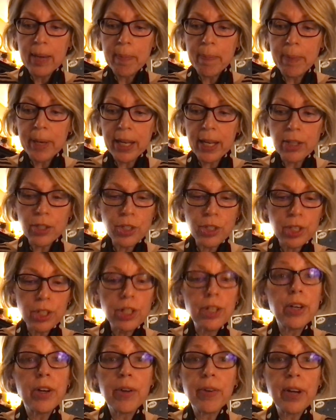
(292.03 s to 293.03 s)
because
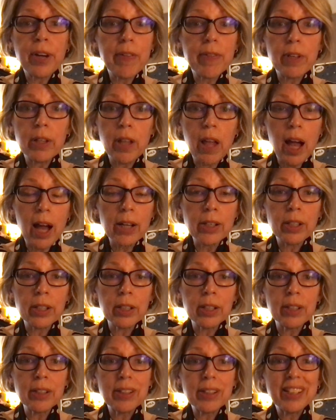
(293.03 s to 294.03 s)
you don't have a
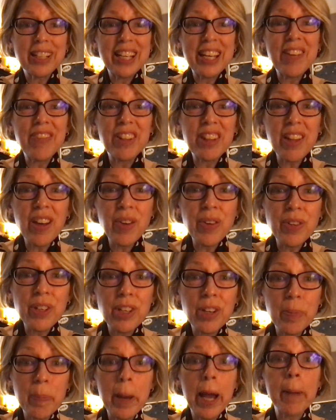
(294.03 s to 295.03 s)
locker, even though
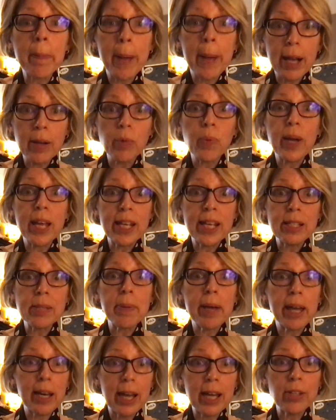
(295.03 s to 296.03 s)
your backpack weighs
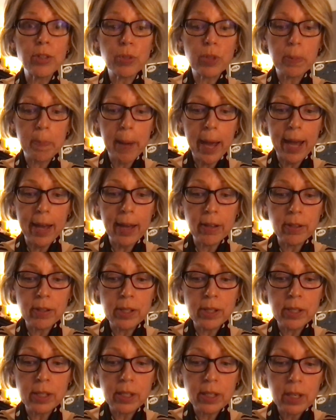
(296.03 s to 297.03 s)
about 100
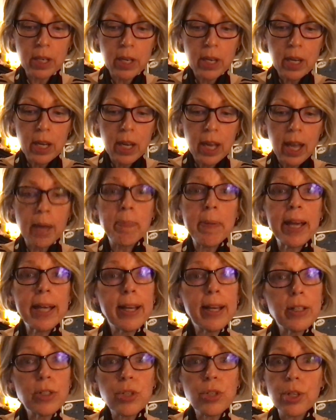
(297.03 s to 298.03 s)
pounds, and
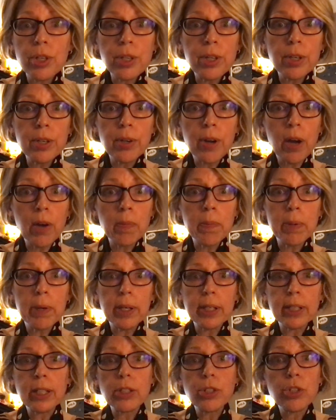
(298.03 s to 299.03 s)
making sure your
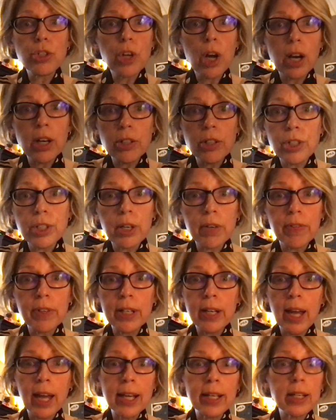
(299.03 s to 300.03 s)
Chromebook is charged
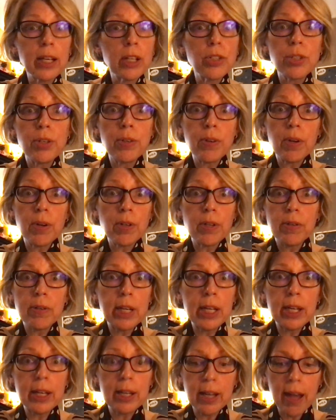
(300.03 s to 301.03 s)
every night because you know you
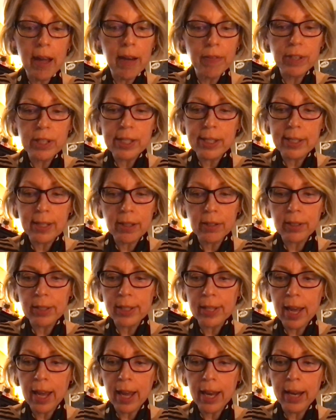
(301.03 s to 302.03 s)
need it every single
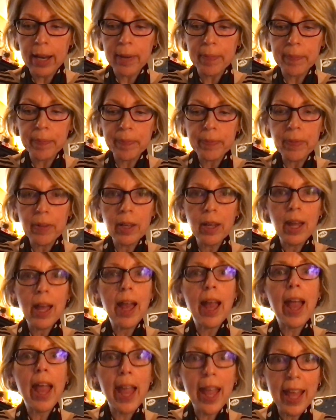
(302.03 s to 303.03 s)
day.
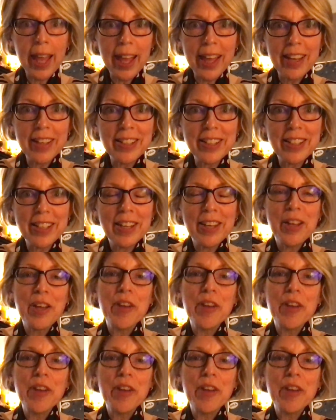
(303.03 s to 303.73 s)
And